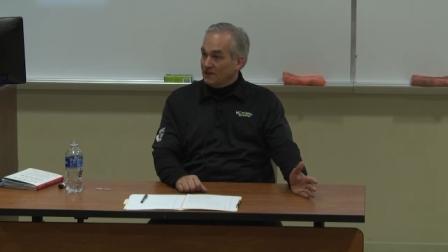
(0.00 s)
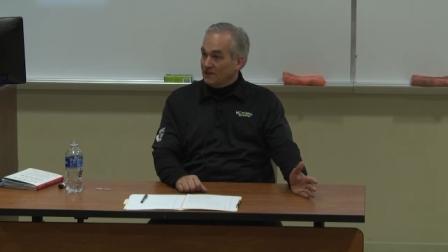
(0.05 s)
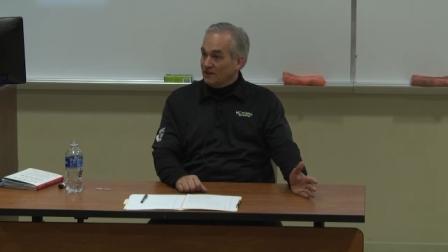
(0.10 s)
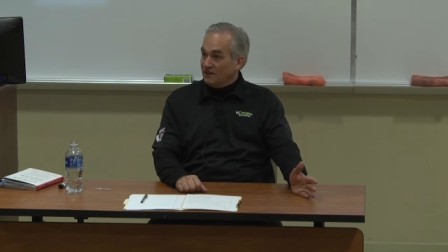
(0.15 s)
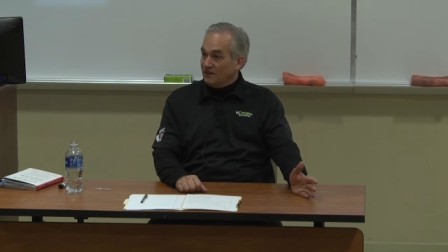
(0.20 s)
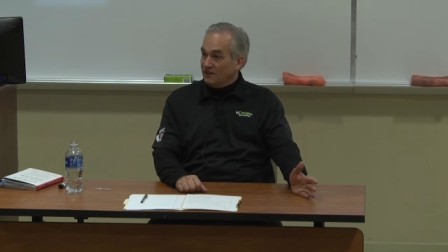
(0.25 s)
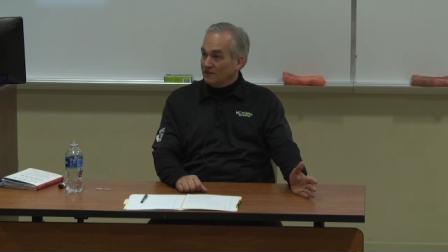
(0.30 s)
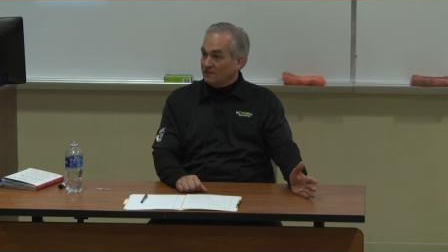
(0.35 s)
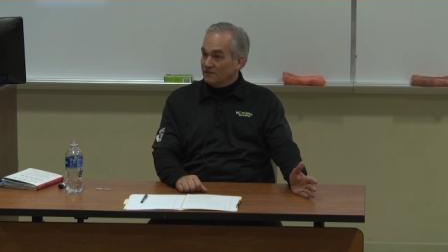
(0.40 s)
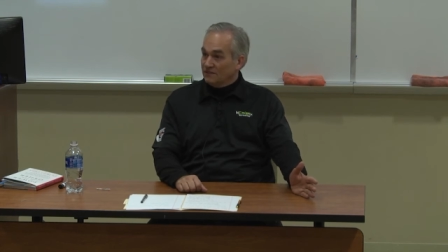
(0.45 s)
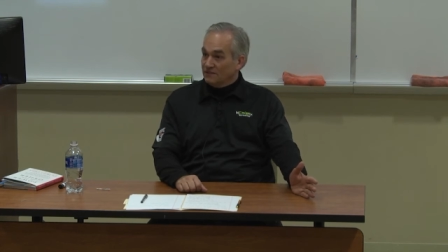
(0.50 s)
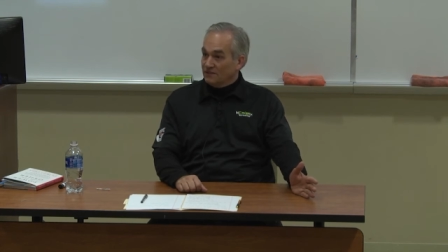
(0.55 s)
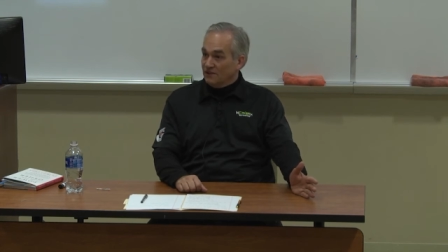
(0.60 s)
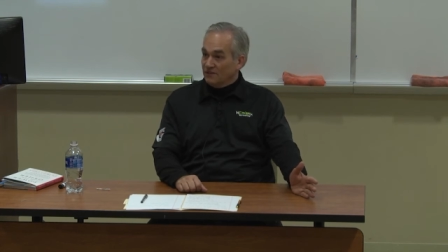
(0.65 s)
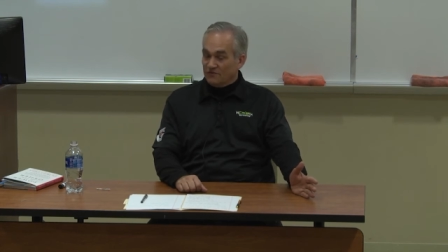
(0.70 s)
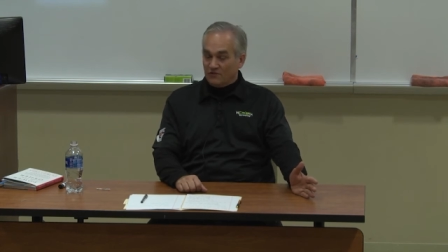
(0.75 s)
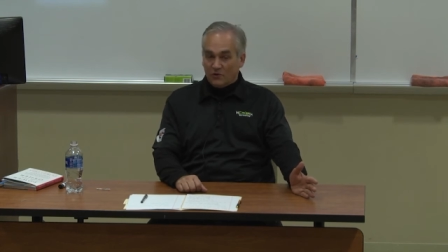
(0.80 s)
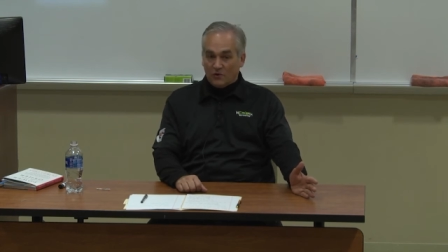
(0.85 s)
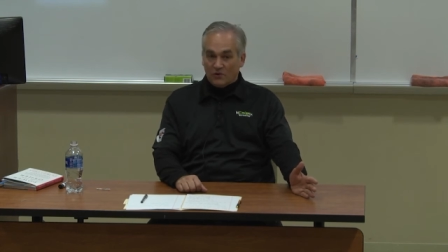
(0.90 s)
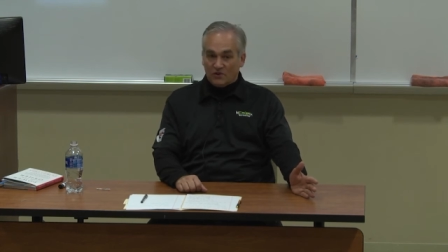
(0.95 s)
Uh,
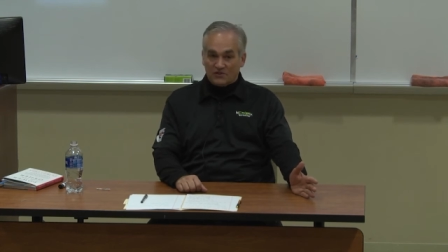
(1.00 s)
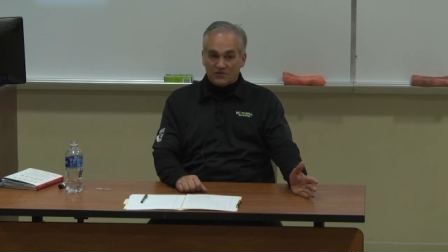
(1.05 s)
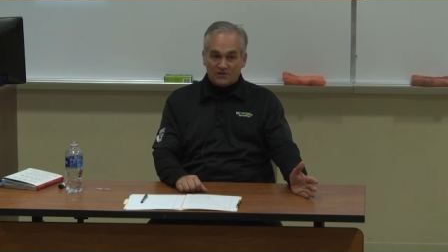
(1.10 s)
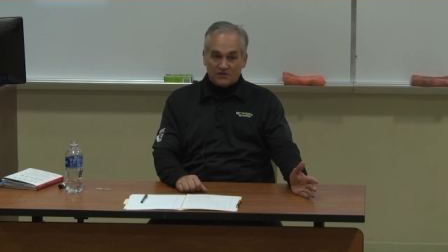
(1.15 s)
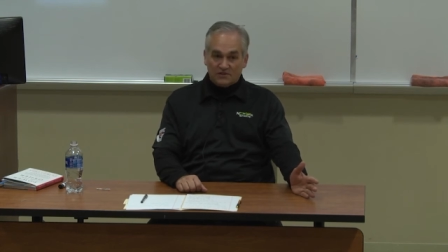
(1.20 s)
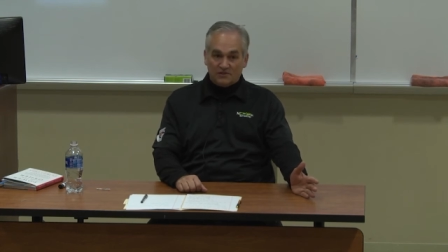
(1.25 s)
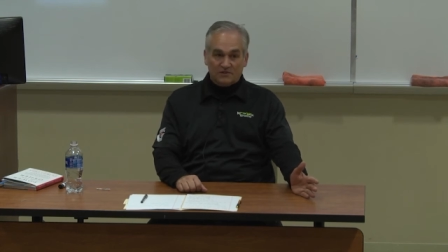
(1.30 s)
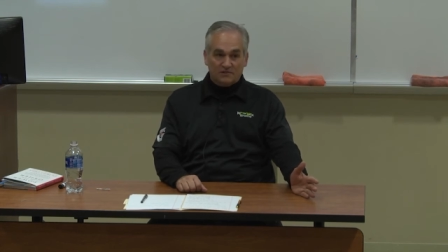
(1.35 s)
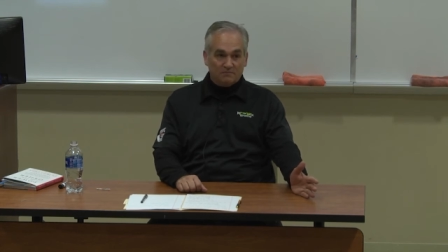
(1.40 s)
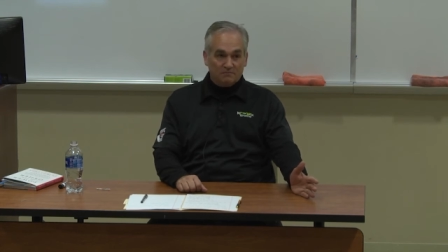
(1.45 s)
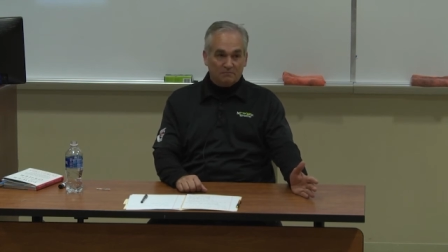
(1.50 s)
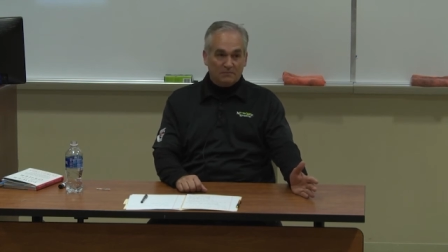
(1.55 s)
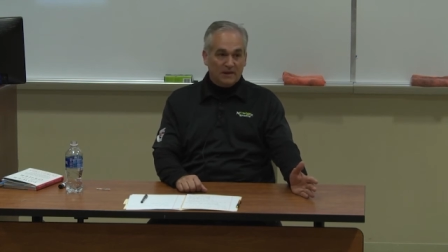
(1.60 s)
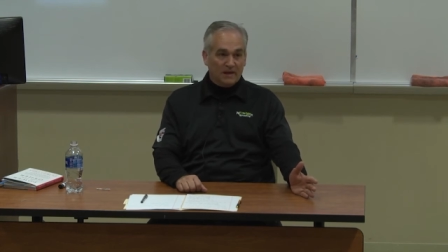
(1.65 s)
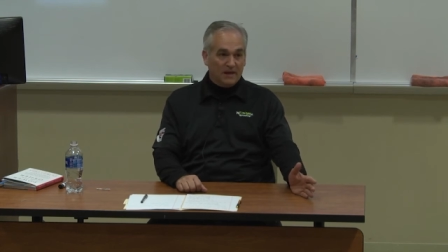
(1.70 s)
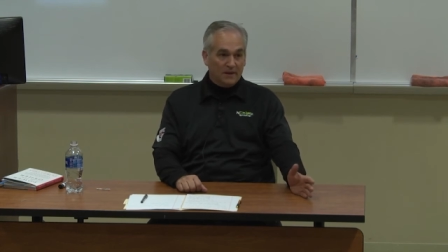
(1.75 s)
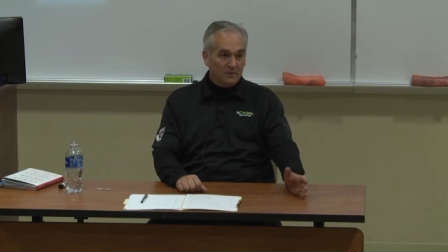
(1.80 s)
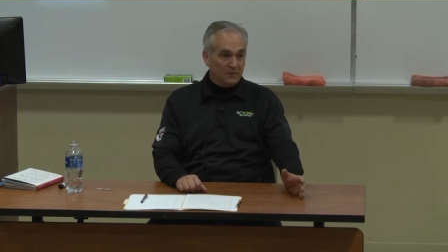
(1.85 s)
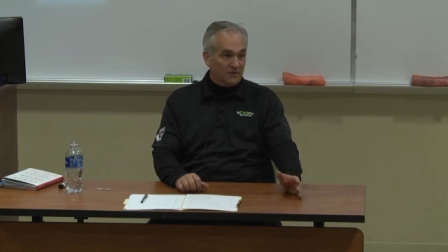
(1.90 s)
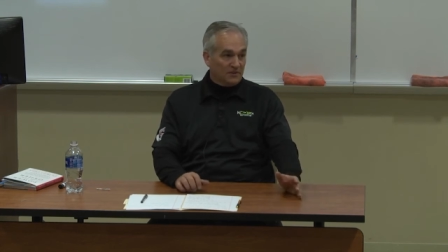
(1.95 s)
of course,
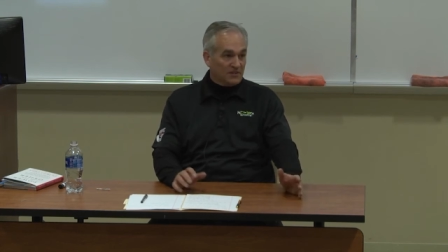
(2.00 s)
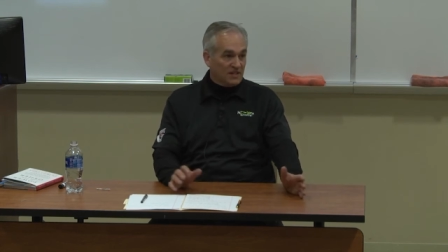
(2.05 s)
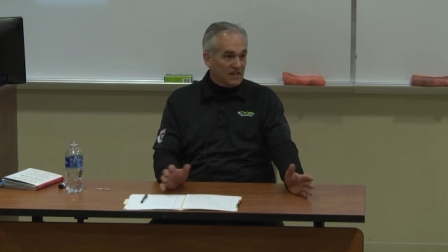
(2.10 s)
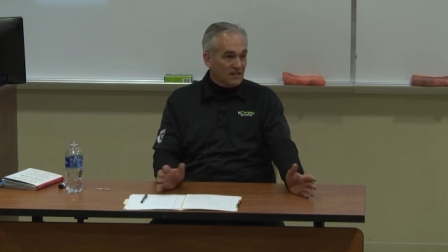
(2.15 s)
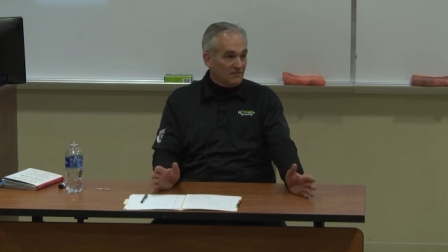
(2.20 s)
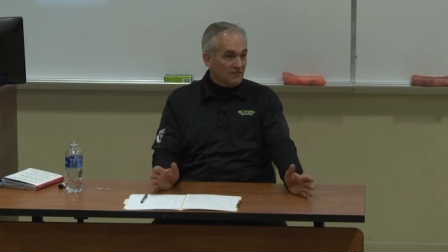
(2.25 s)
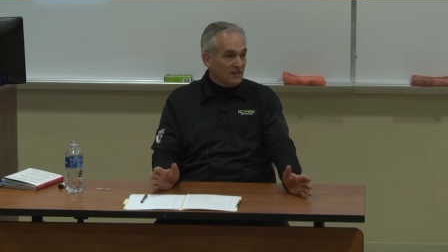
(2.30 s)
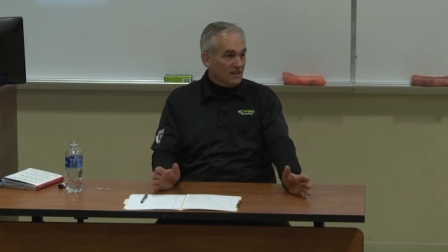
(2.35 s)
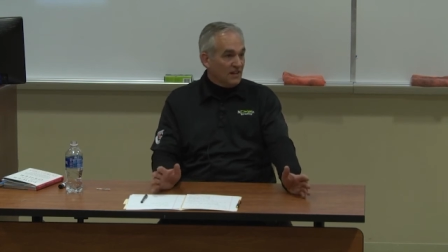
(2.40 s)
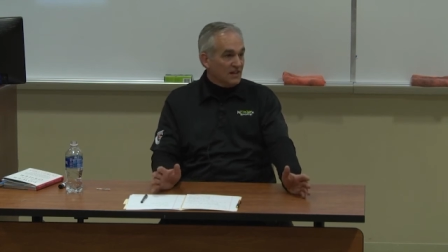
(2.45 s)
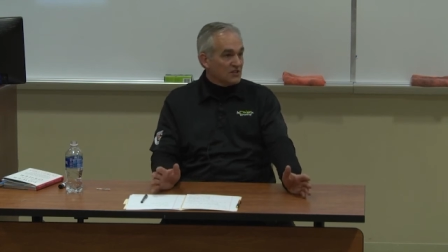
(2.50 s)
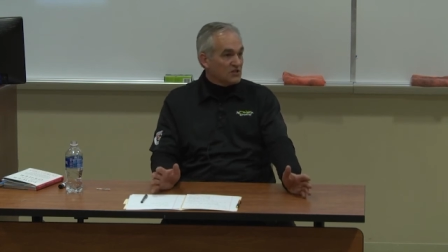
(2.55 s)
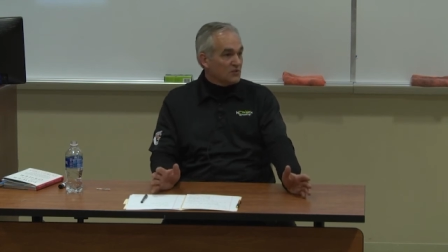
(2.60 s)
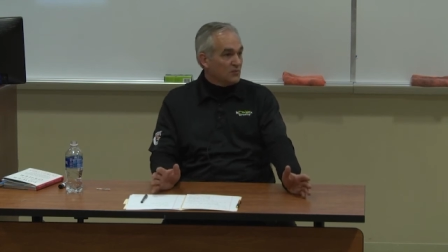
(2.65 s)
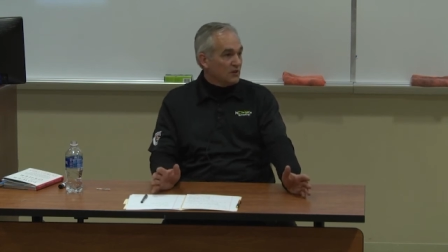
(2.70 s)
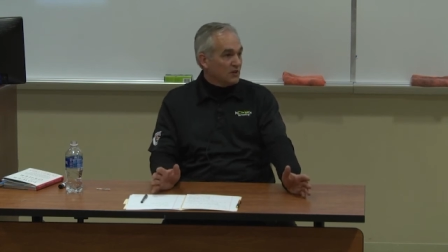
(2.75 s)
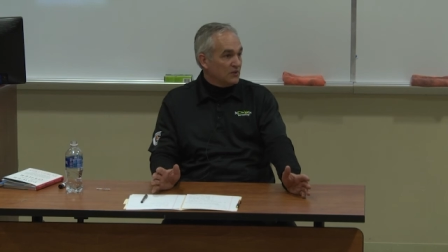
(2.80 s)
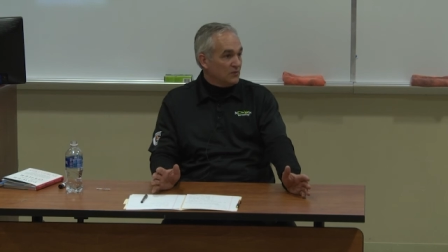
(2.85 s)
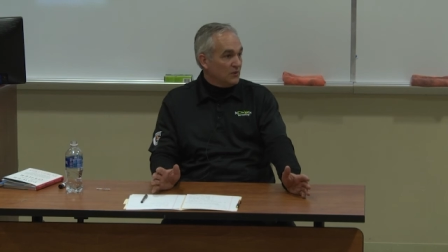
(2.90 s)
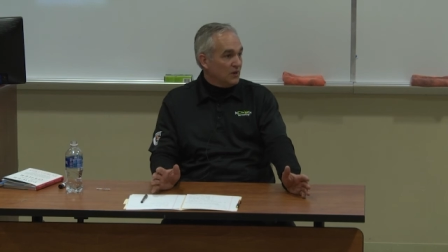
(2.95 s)
being able to take
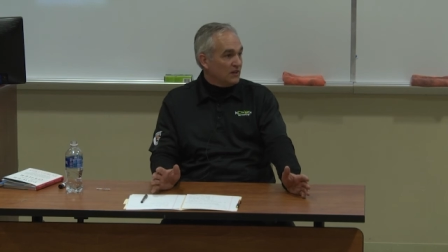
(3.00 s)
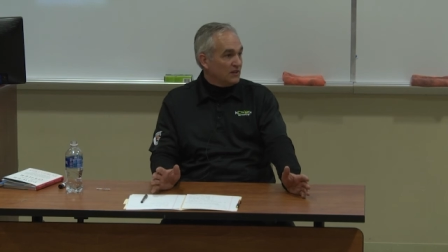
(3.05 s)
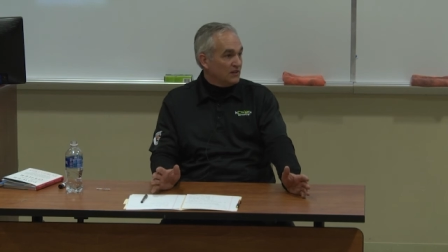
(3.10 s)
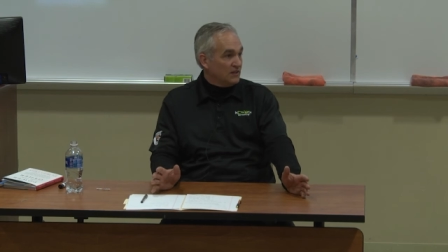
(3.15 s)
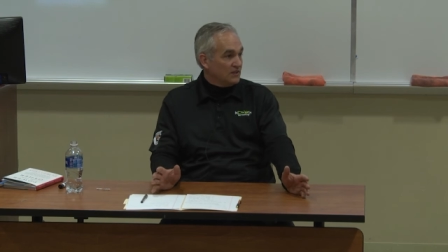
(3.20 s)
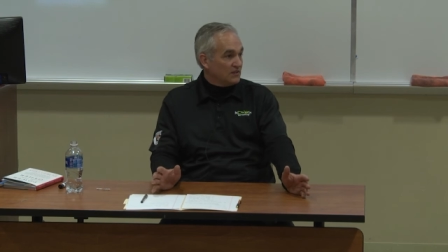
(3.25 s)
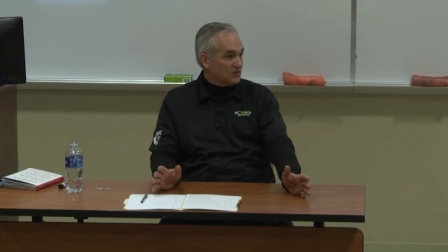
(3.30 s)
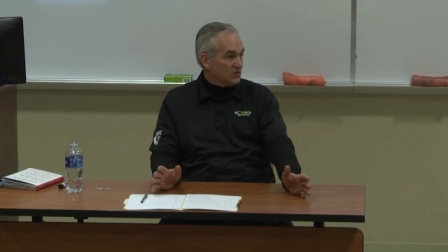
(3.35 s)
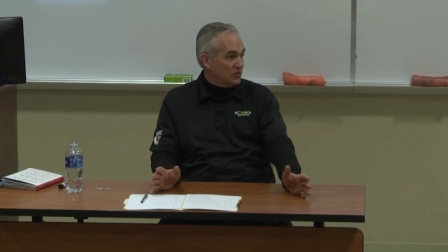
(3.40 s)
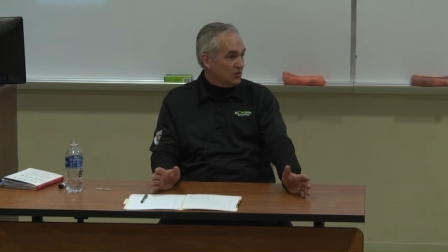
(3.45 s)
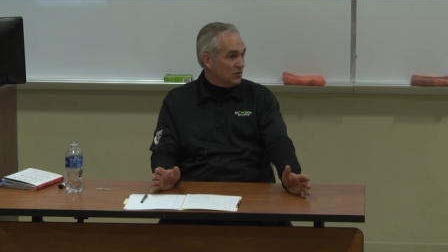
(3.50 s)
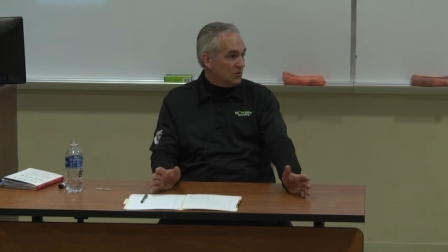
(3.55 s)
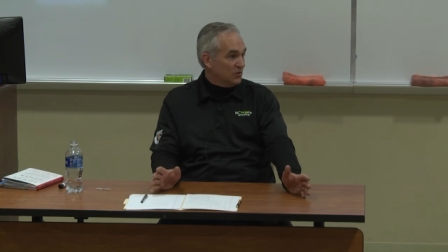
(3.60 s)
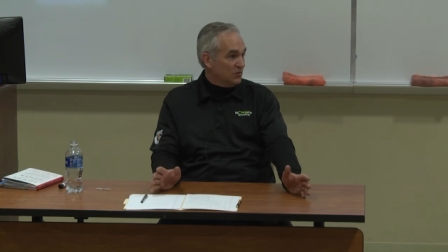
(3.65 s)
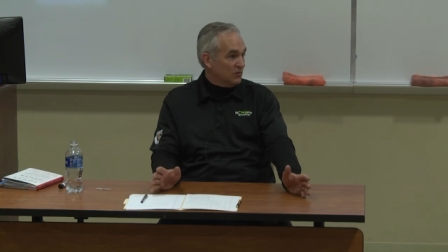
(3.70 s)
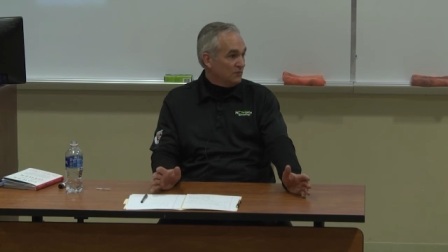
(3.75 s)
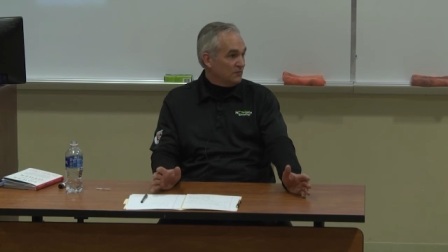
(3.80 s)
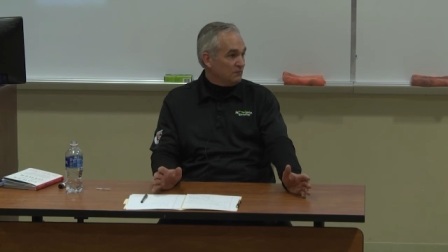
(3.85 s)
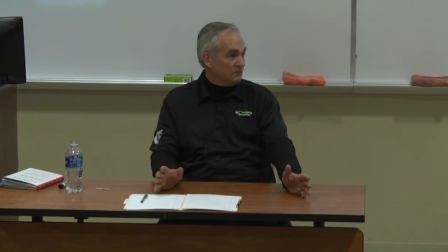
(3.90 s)
vacation when you want is cool.